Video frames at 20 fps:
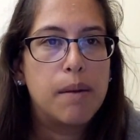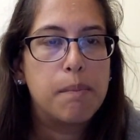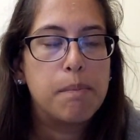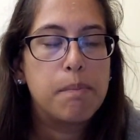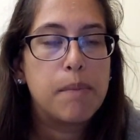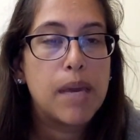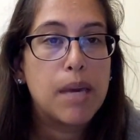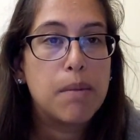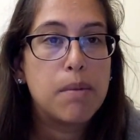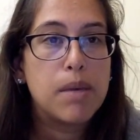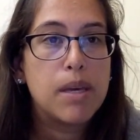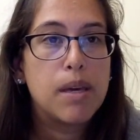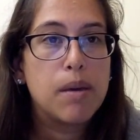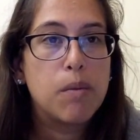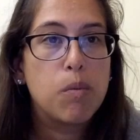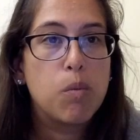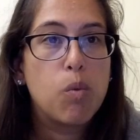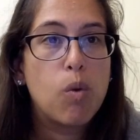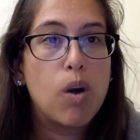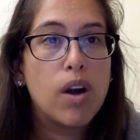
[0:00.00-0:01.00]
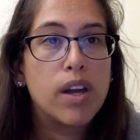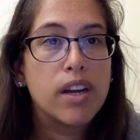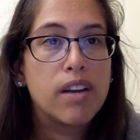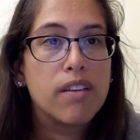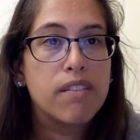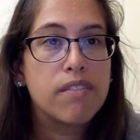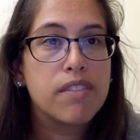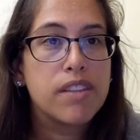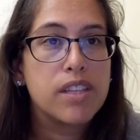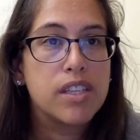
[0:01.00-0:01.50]
maybe one
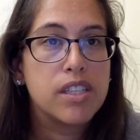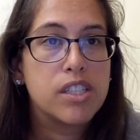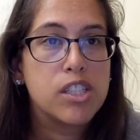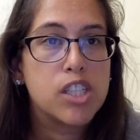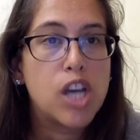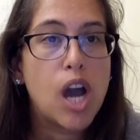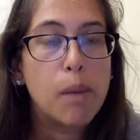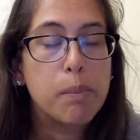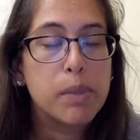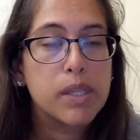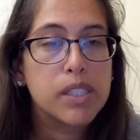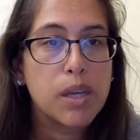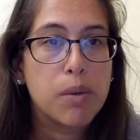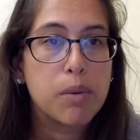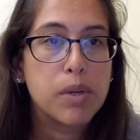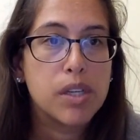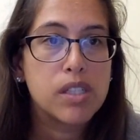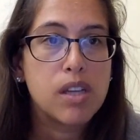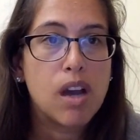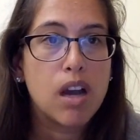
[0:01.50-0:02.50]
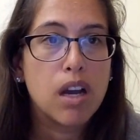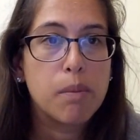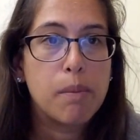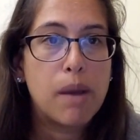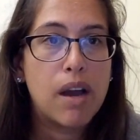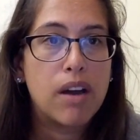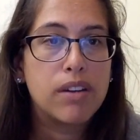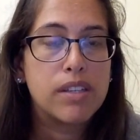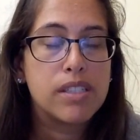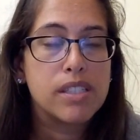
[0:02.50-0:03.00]
of the topics I want to talk
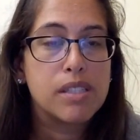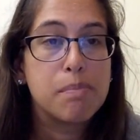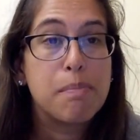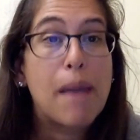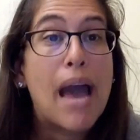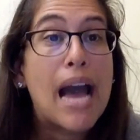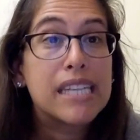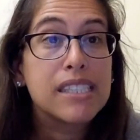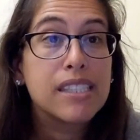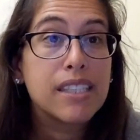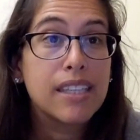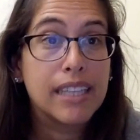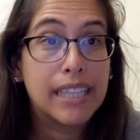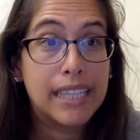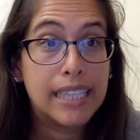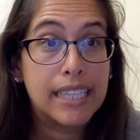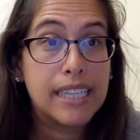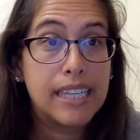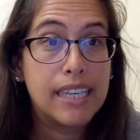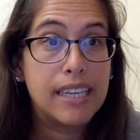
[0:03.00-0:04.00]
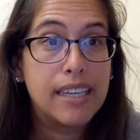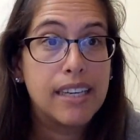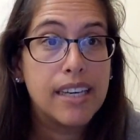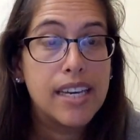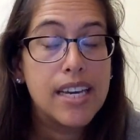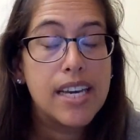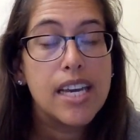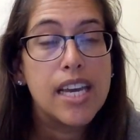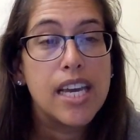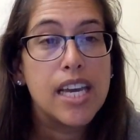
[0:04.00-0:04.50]
about is masculinity
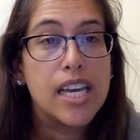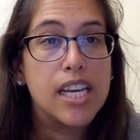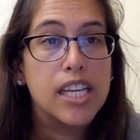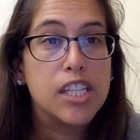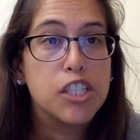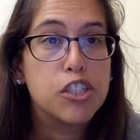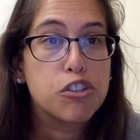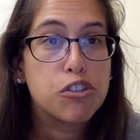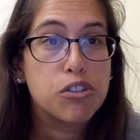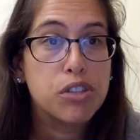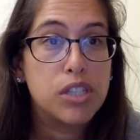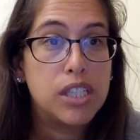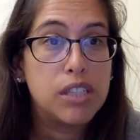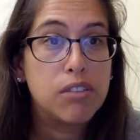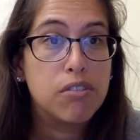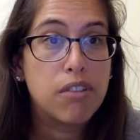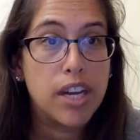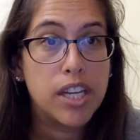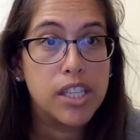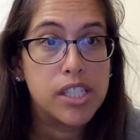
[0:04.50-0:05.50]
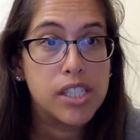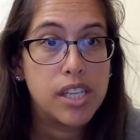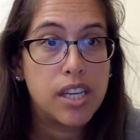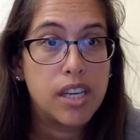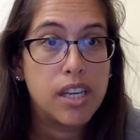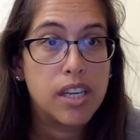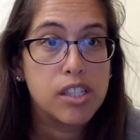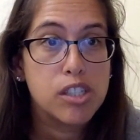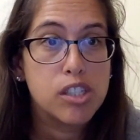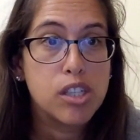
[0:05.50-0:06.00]
in street
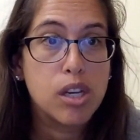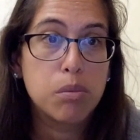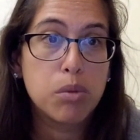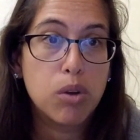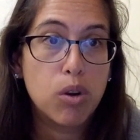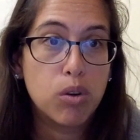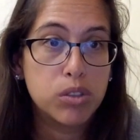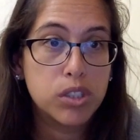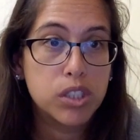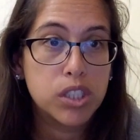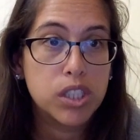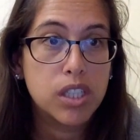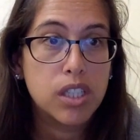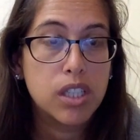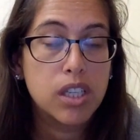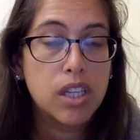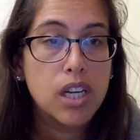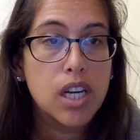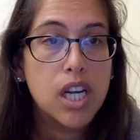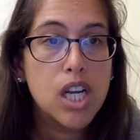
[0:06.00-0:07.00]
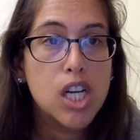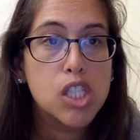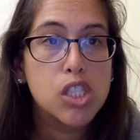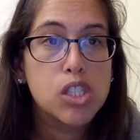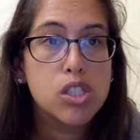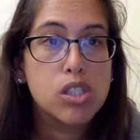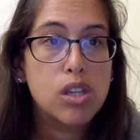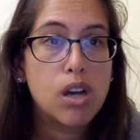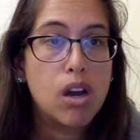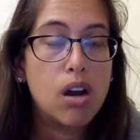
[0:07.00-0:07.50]
racing subculture.
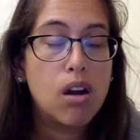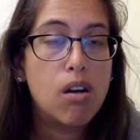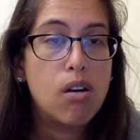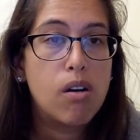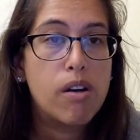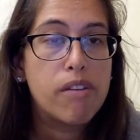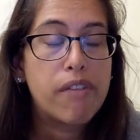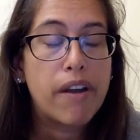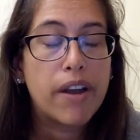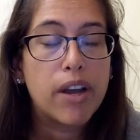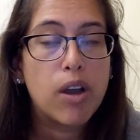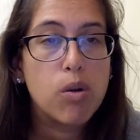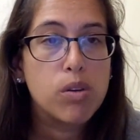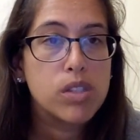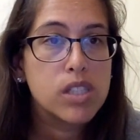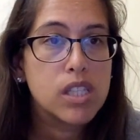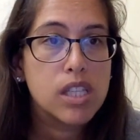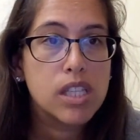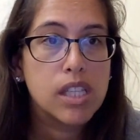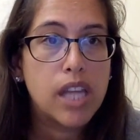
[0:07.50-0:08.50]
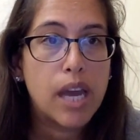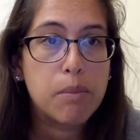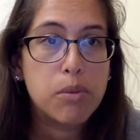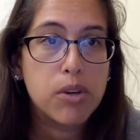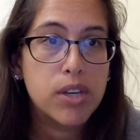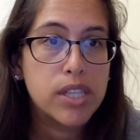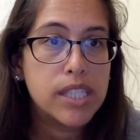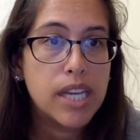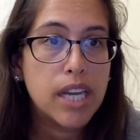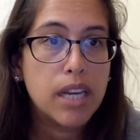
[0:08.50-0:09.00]
So if I go into the
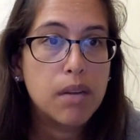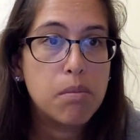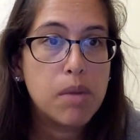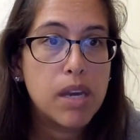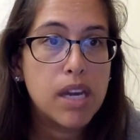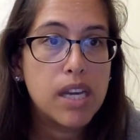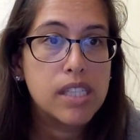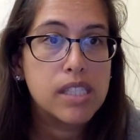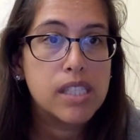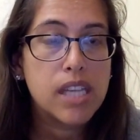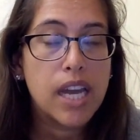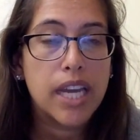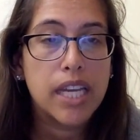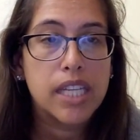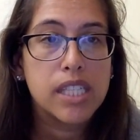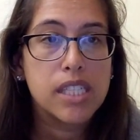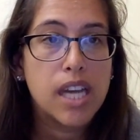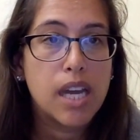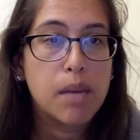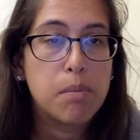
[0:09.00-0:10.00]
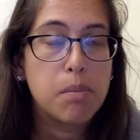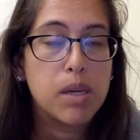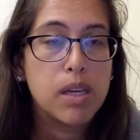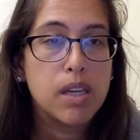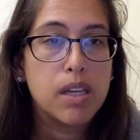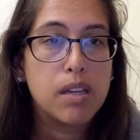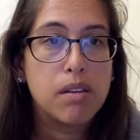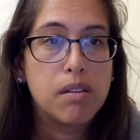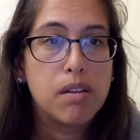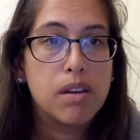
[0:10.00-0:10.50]
library database, I can type
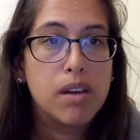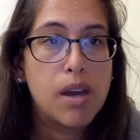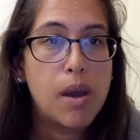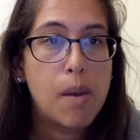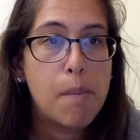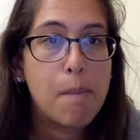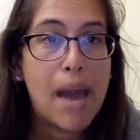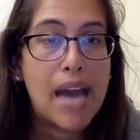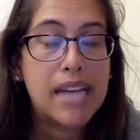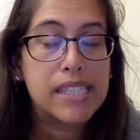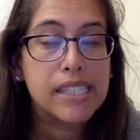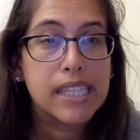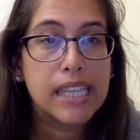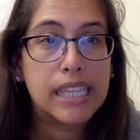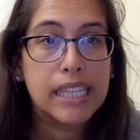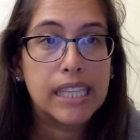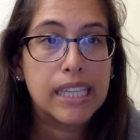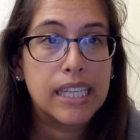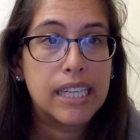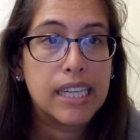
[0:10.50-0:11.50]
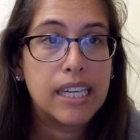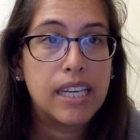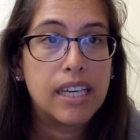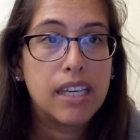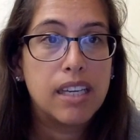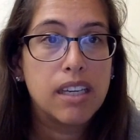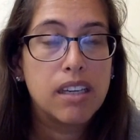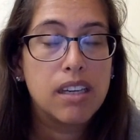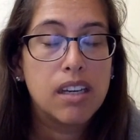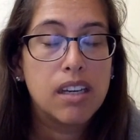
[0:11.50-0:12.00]
in masculinity,